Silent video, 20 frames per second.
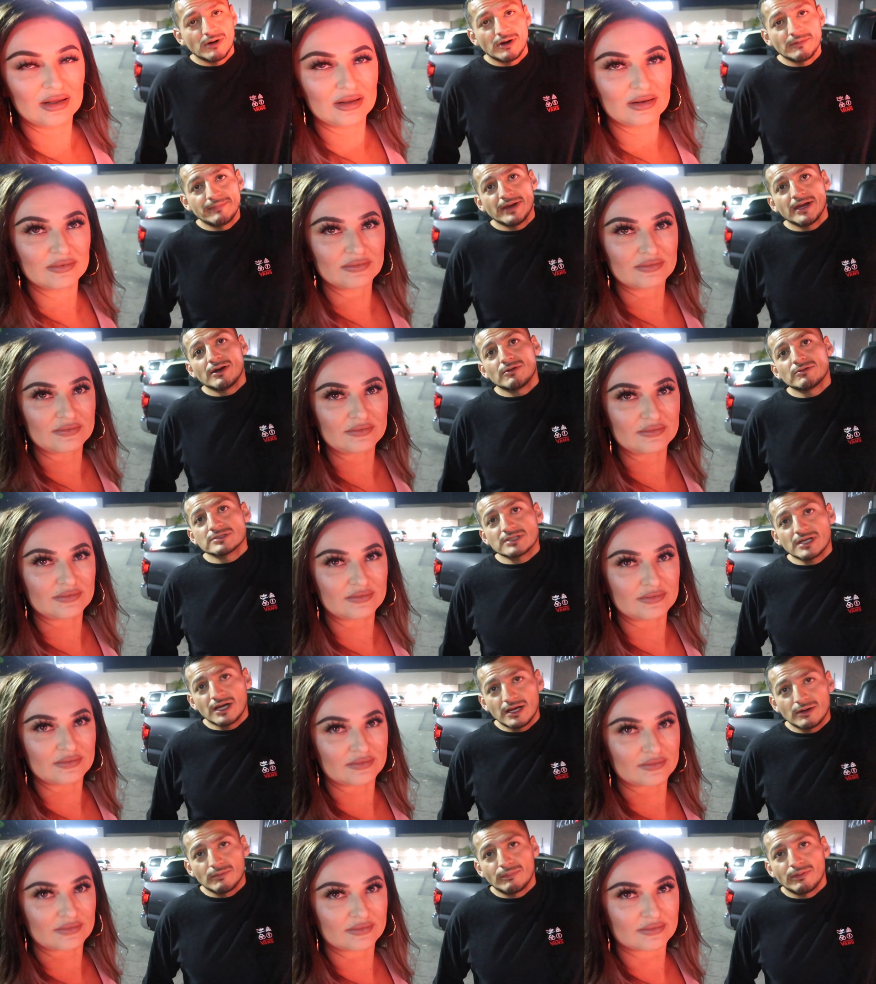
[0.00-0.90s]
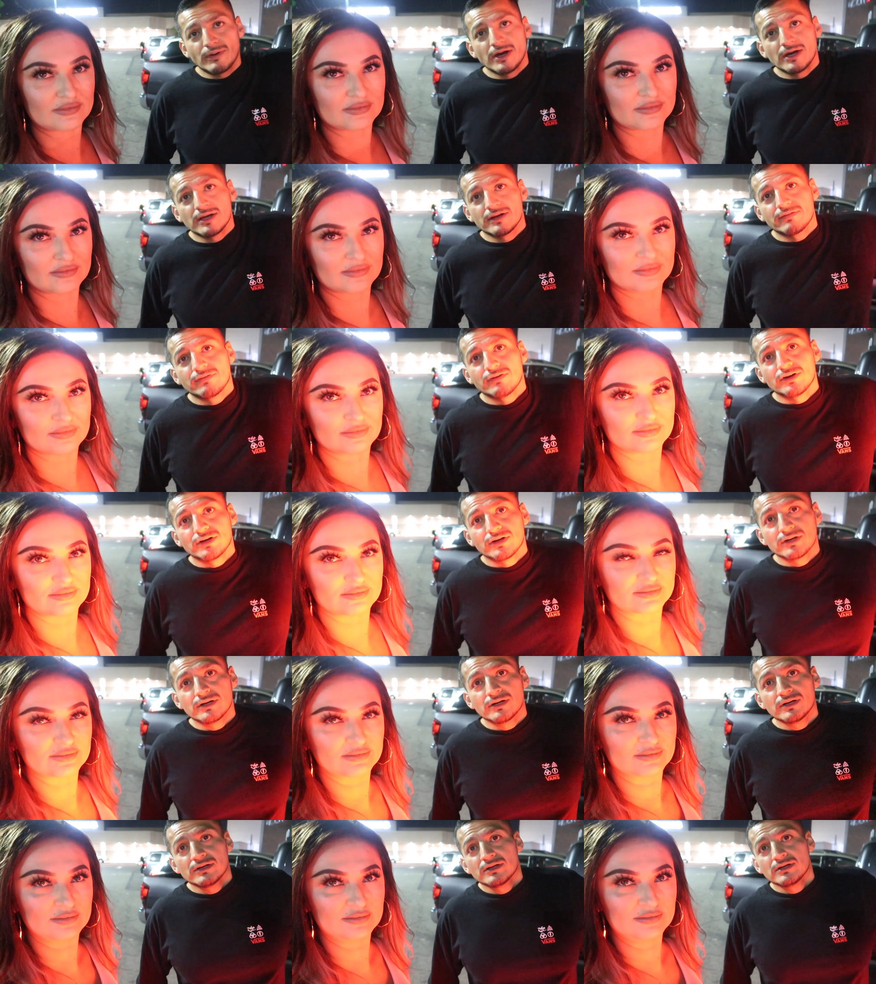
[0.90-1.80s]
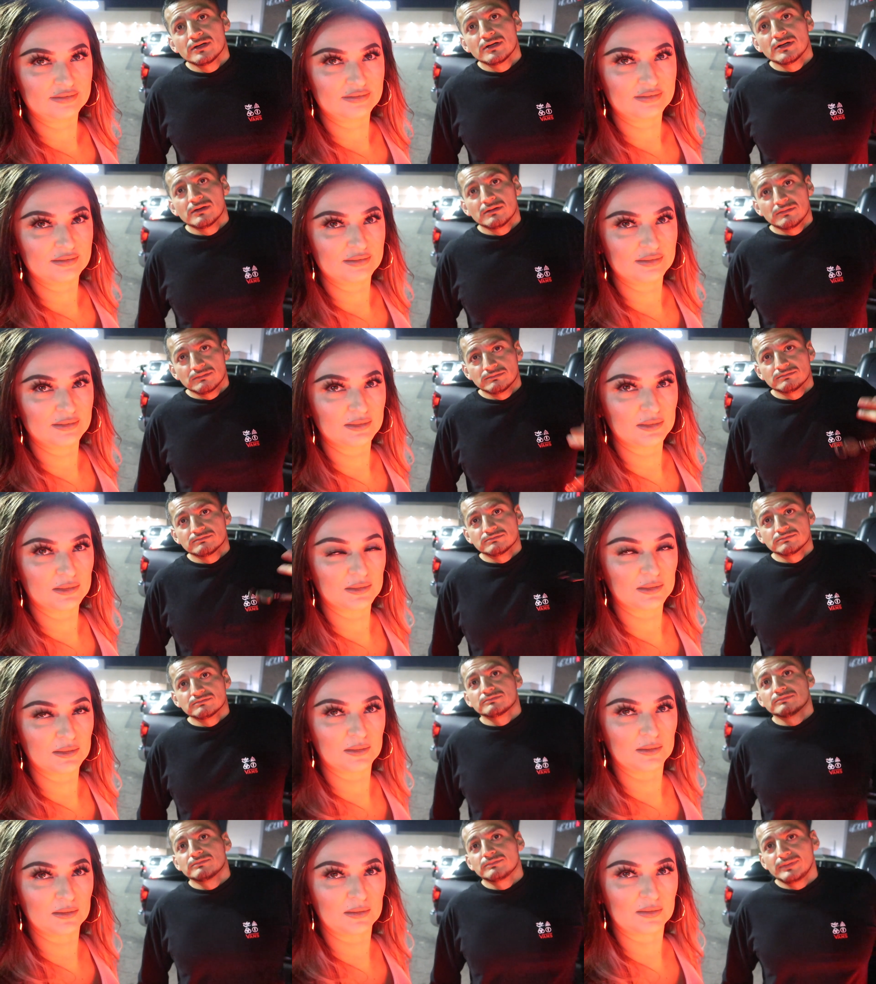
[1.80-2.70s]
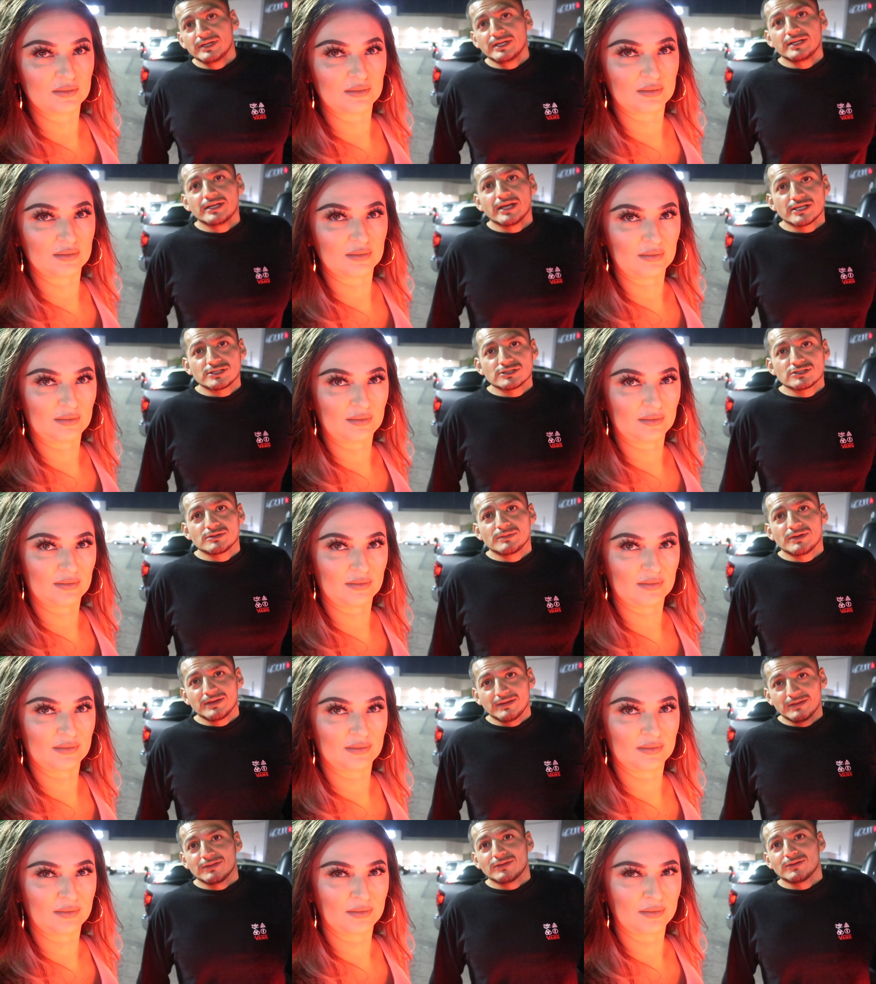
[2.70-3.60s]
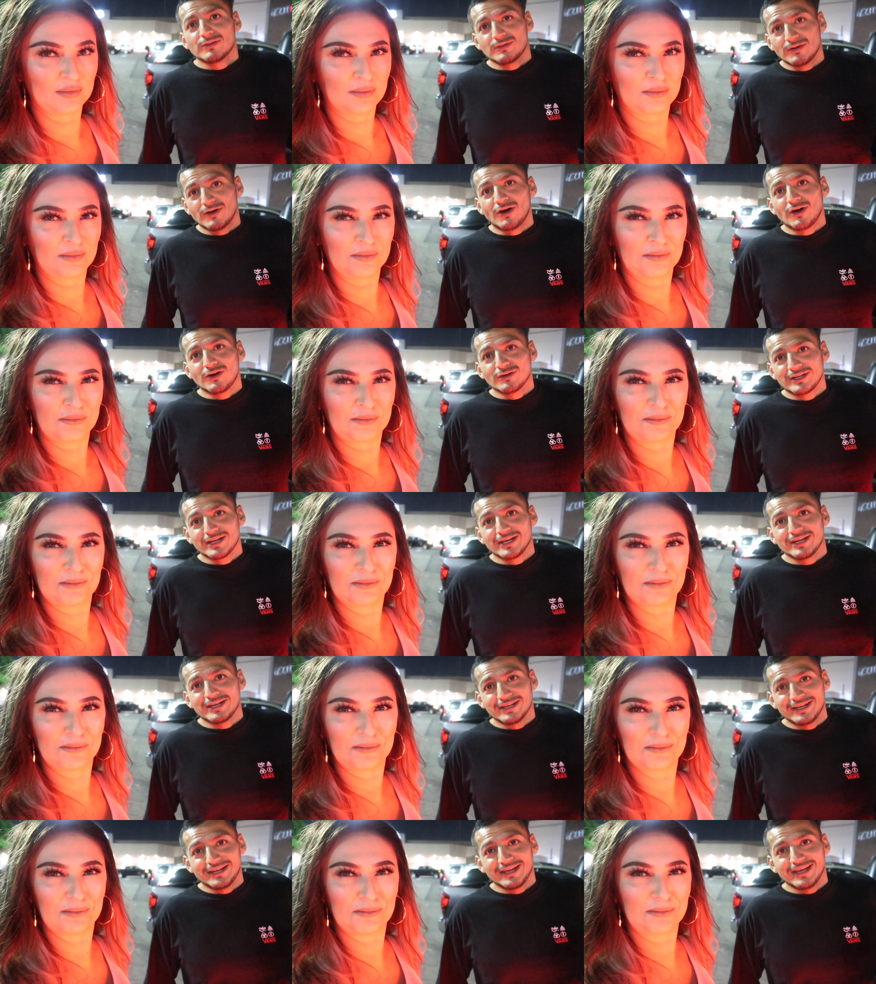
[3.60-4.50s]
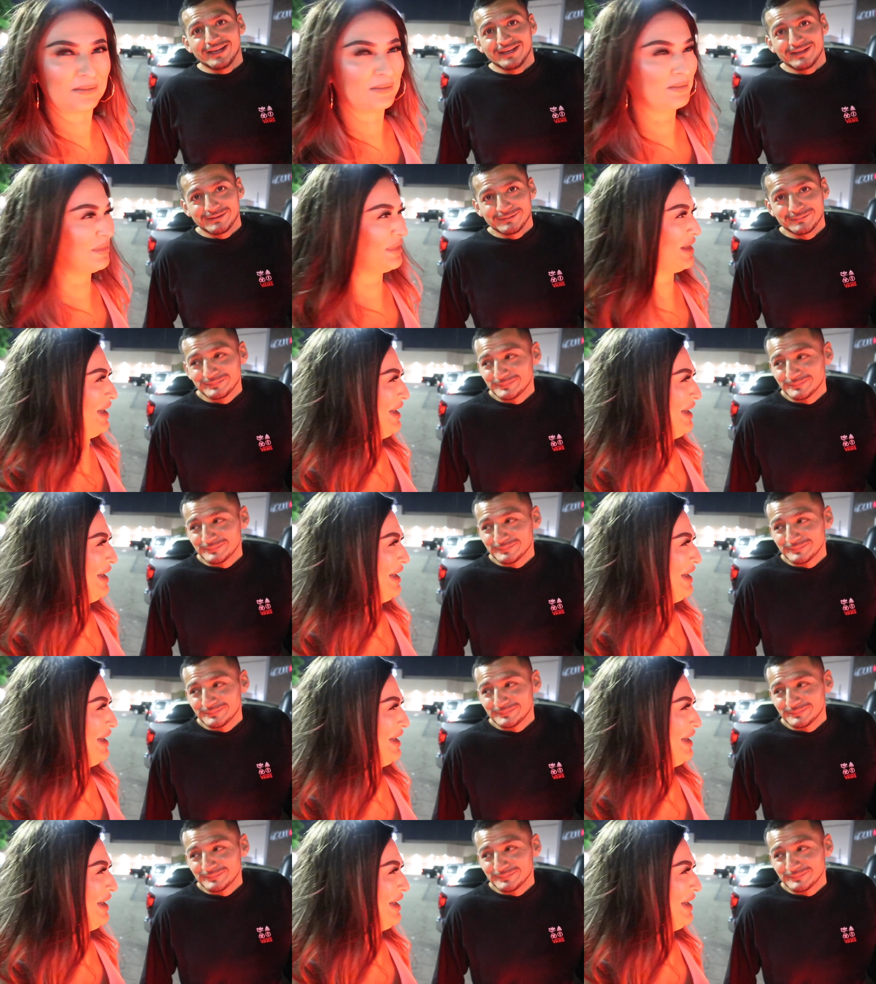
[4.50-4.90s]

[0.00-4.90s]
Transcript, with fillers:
Speaker 1: Marbella was kind of proud of her being next to me all day today.